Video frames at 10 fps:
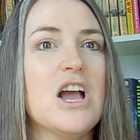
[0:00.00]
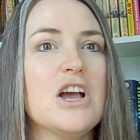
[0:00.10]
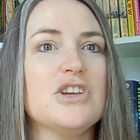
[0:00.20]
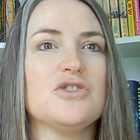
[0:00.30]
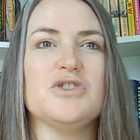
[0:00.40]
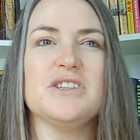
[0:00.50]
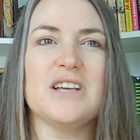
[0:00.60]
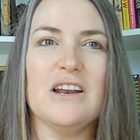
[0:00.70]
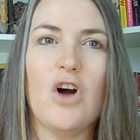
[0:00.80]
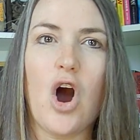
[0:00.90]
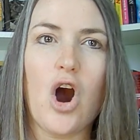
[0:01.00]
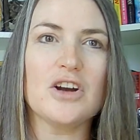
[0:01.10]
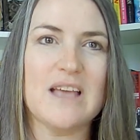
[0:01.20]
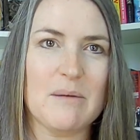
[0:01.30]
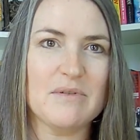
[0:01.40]
So she's kind of hard to
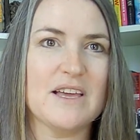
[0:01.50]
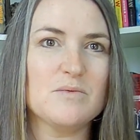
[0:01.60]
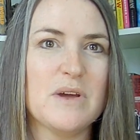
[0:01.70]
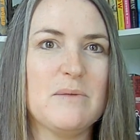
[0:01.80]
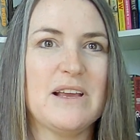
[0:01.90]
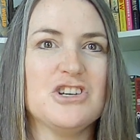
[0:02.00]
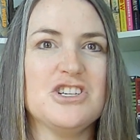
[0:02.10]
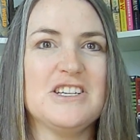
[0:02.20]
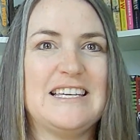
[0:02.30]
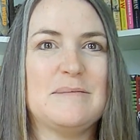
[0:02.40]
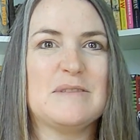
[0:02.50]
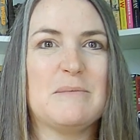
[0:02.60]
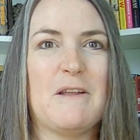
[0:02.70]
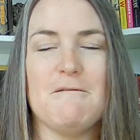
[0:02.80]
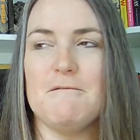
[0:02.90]
empathize with because she seems a
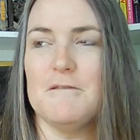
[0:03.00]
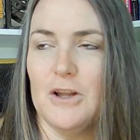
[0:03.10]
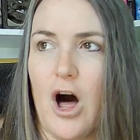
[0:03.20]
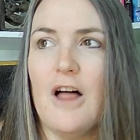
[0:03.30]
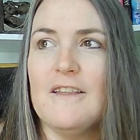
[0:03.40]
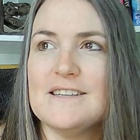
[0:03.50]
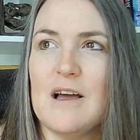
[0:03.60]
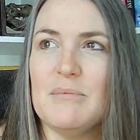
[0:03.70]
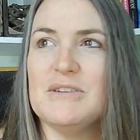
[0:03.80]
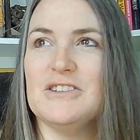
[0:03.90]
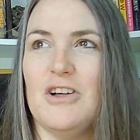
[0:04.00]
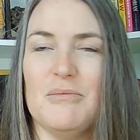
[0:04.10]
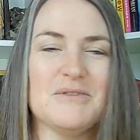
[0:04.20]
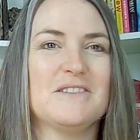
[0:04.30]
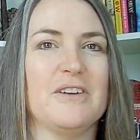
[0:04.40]
bit flawless up until
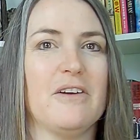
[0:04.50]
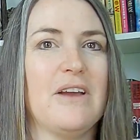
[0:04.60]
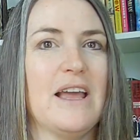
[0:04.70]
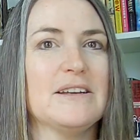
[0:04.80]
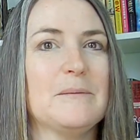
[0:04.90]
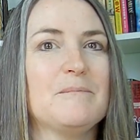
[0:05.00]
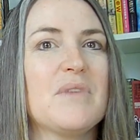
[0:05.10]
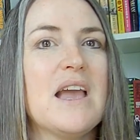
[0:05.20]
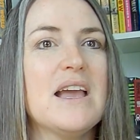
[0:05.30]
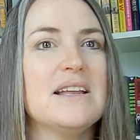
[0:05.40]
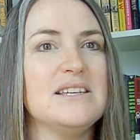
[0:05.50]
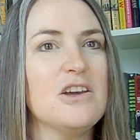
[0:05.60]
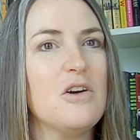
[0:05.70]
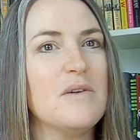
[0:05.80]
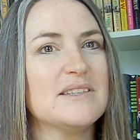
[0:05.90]
almost the very end.
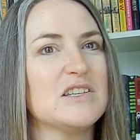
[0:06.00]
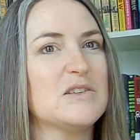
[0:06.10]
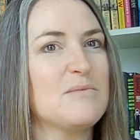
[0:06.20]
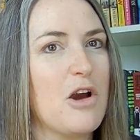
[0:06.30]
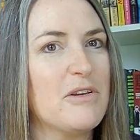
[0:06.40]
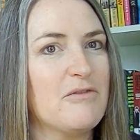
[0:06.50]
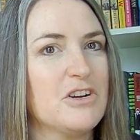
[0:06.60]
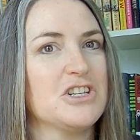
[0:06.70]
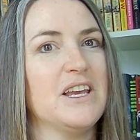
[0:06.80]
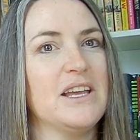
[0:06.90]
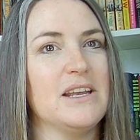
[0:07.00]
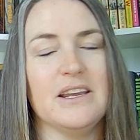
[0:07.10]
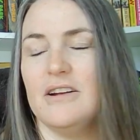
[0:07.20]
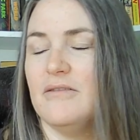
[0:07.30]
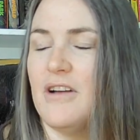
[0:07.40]
Tio is a smarmy rich kid, you
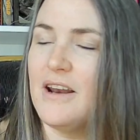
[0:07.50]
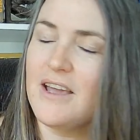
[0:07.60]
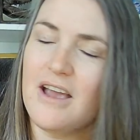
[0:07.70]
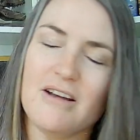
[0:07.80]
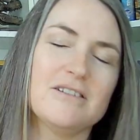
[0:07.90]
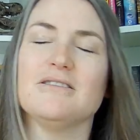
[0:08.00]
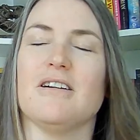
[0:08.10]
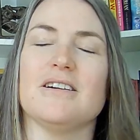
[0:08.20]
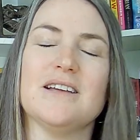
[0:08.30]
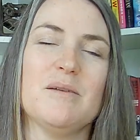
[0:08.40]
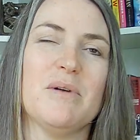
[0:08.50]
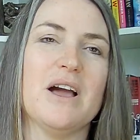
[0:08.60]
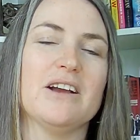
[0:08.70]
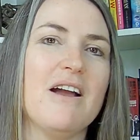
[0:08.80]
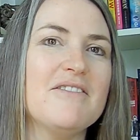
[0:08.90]
know, not a character archetype I
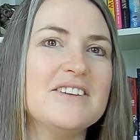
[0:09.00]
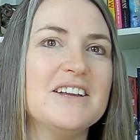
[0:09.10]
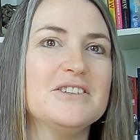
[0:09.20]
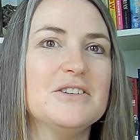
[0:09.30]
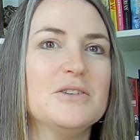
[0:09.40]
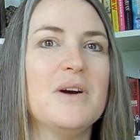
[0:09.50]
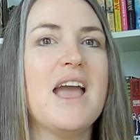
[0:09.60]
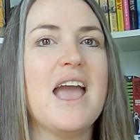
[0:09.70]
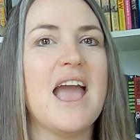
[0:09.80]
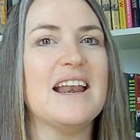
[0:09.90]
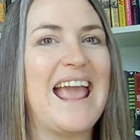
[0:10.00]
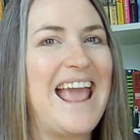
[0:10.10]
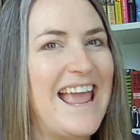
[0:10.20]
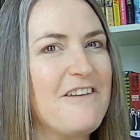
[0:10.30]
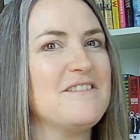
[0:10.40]
gravitate to, and
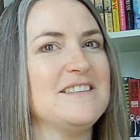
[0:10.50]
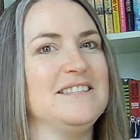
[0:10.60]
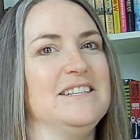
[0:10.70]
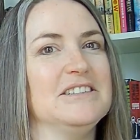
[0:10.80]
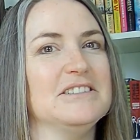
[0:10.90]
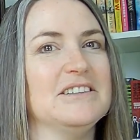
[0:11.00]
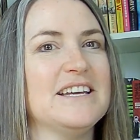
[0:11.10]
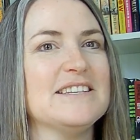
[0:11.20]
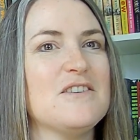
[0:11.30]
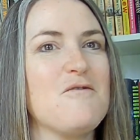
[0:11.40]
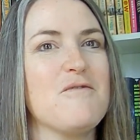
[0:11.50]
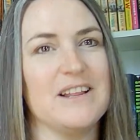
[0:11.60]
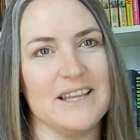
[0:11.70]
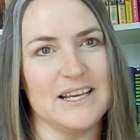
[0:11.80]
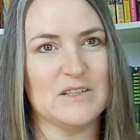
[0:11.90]
Haven's deal isn't
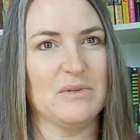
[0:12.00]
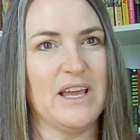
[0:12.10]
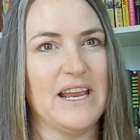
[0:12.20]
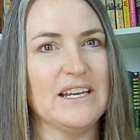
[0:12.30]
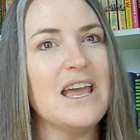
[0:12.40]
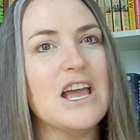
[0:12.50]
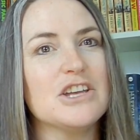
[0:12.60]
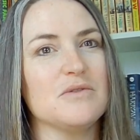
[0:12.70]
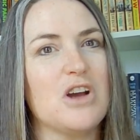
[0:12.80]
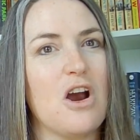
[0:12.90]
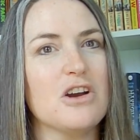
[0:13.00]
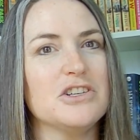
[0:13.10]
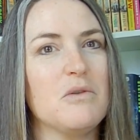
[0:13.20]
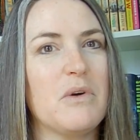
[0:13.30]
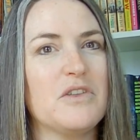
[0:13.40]
really explained, so it's hard to
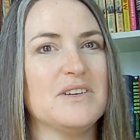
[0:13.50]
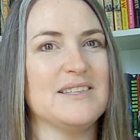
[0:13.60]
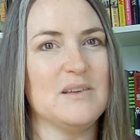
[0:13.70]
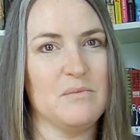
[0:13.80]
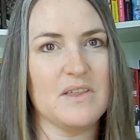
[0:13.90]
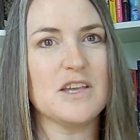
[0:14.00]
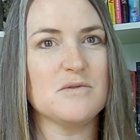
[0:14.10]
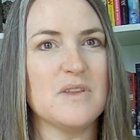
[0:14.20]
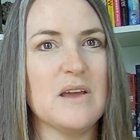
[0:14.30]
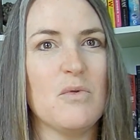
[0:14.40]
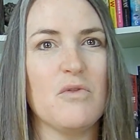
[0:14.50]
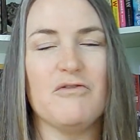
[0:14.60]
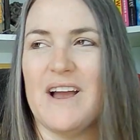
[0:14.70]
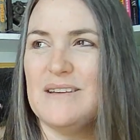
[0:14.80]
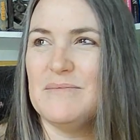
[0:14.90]
know whether to sympathize with him or
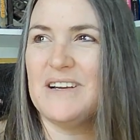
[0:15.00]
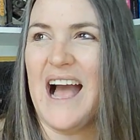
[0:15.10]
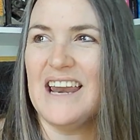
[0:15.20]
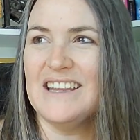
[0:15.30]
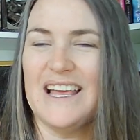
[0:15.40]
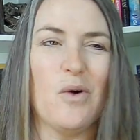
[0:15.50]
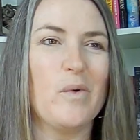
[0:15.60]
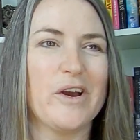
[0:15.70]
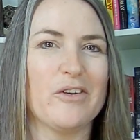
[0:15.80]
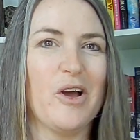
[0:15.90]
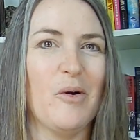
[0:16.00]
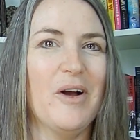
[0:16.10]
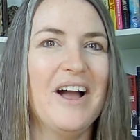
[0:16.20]
find him kind of like a weirdo.